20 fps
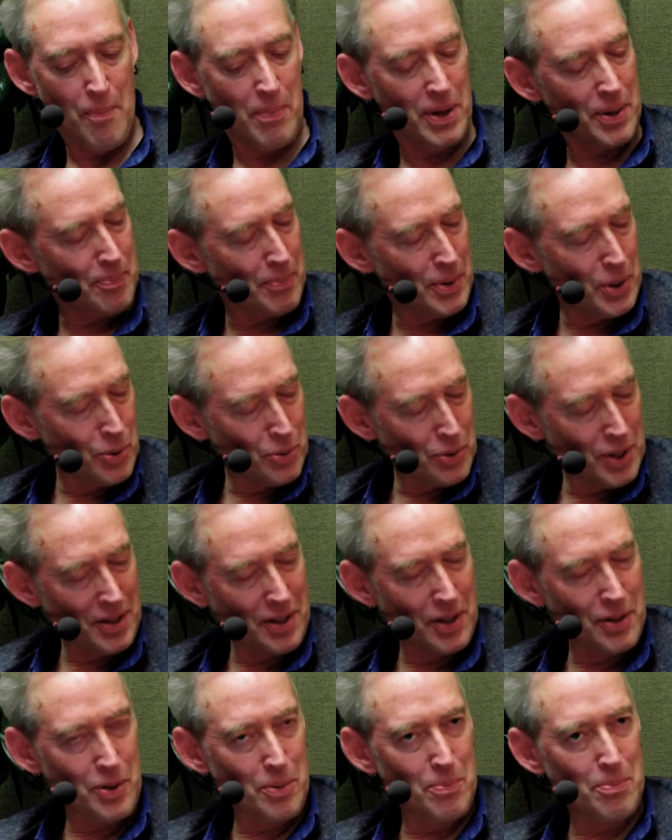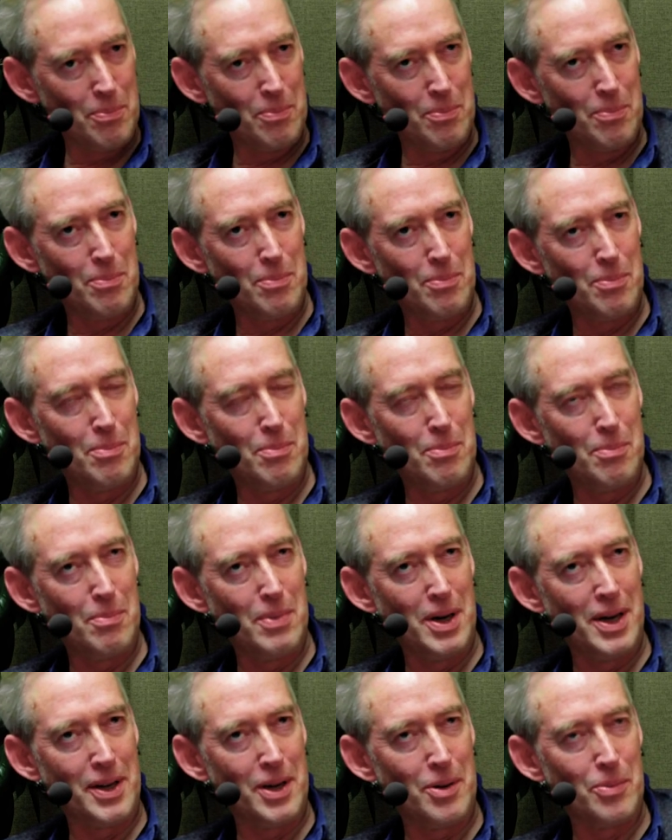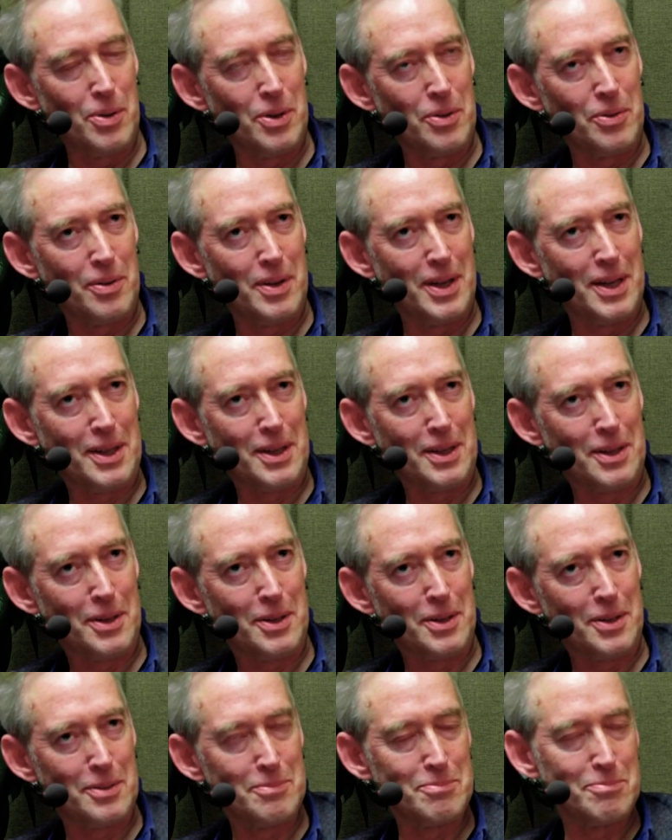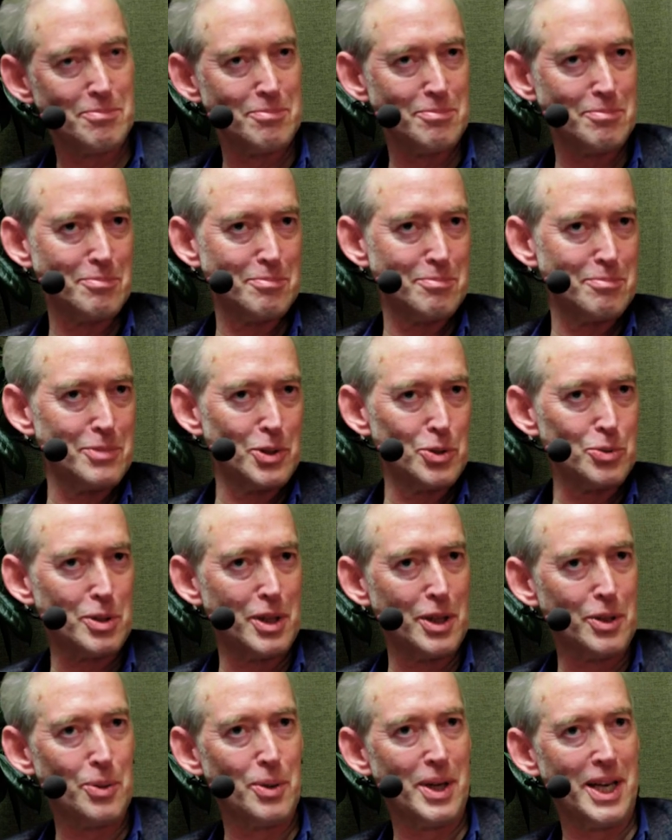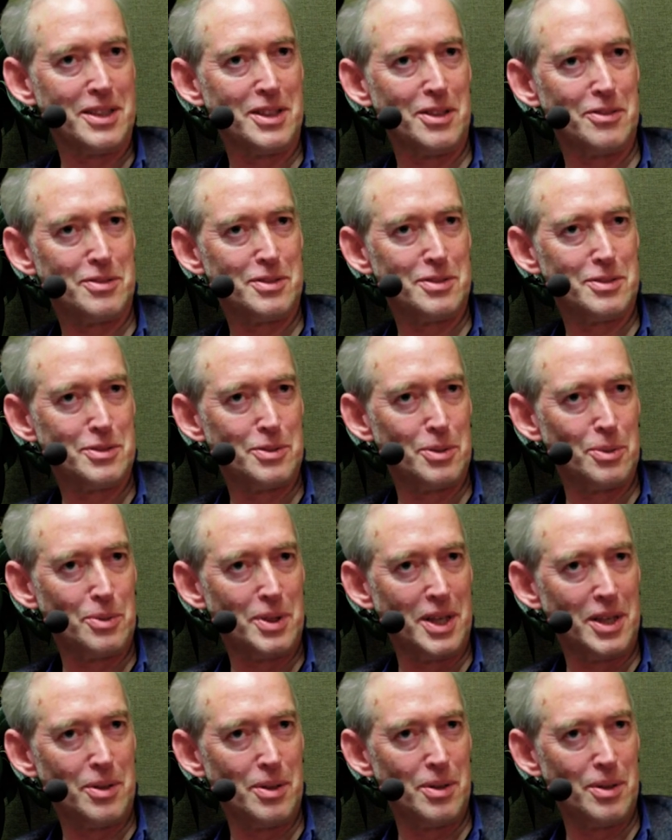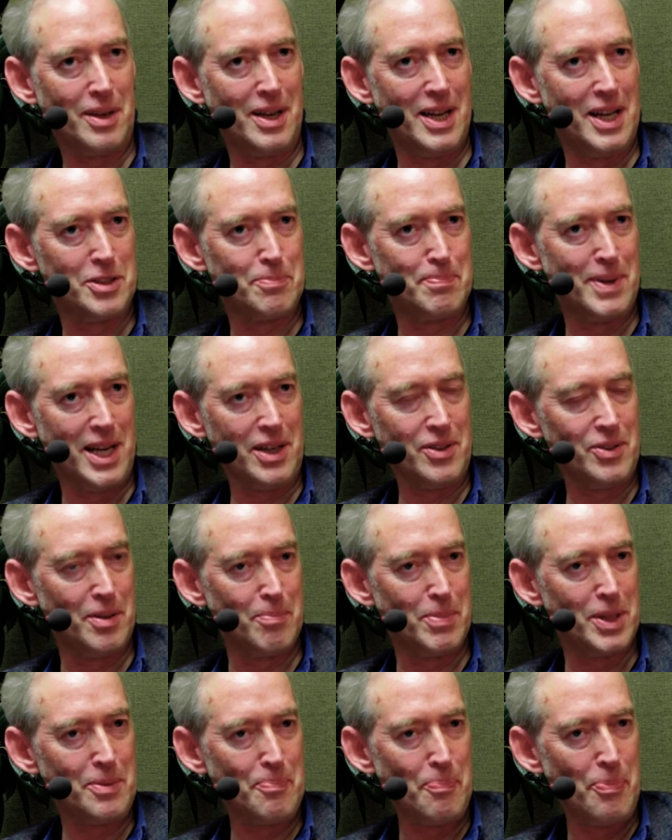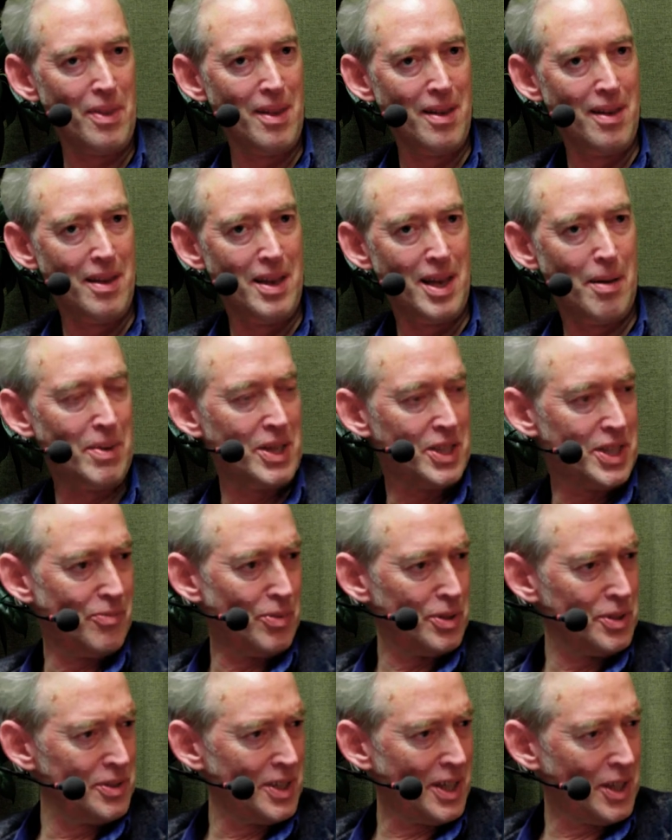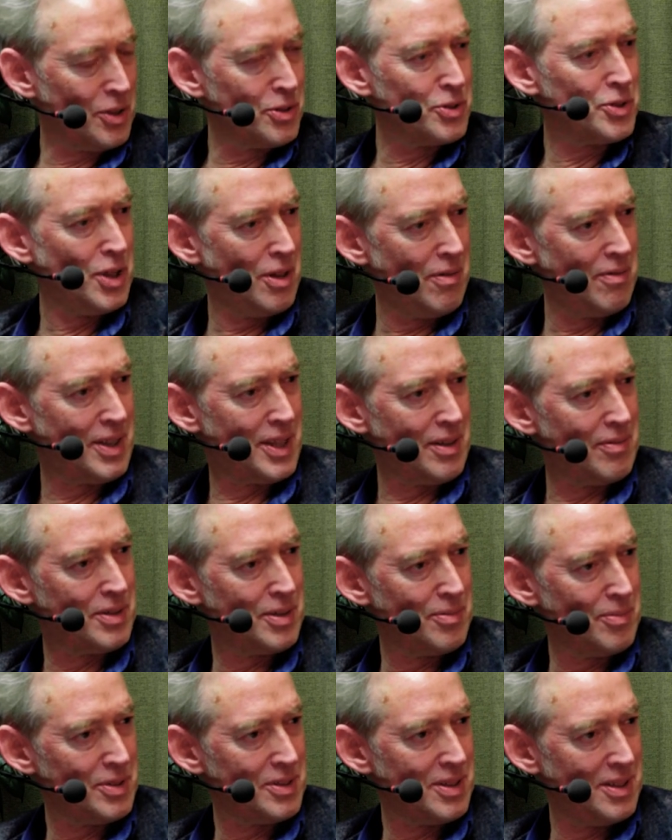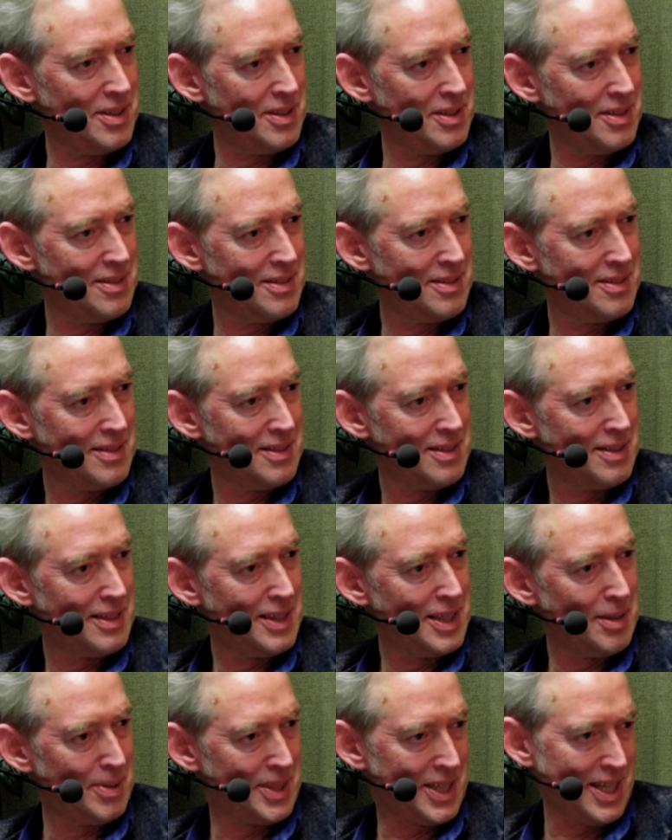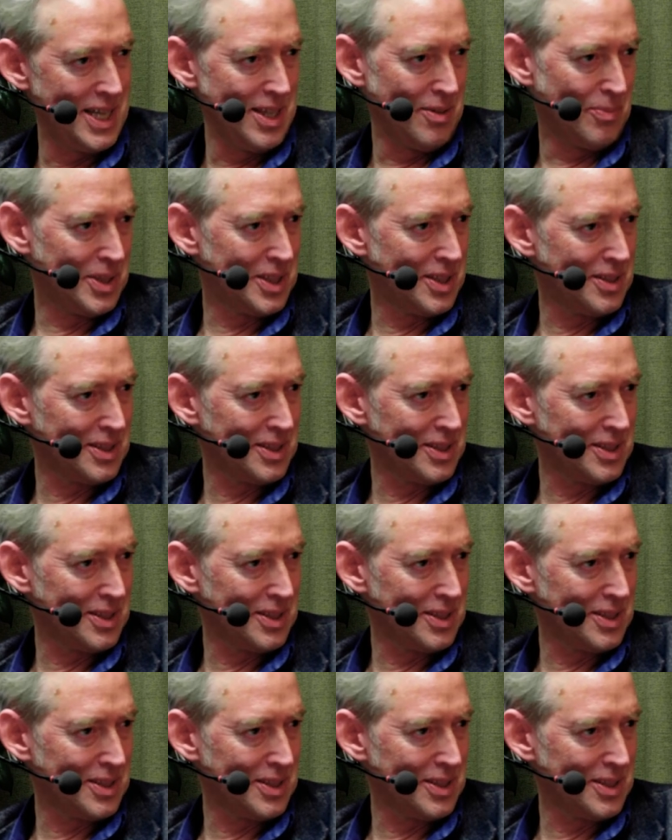But you said that your mother was like mostly connected, so say, to her class background. But I mean, she wasn't a conservative. She was a libertarian, which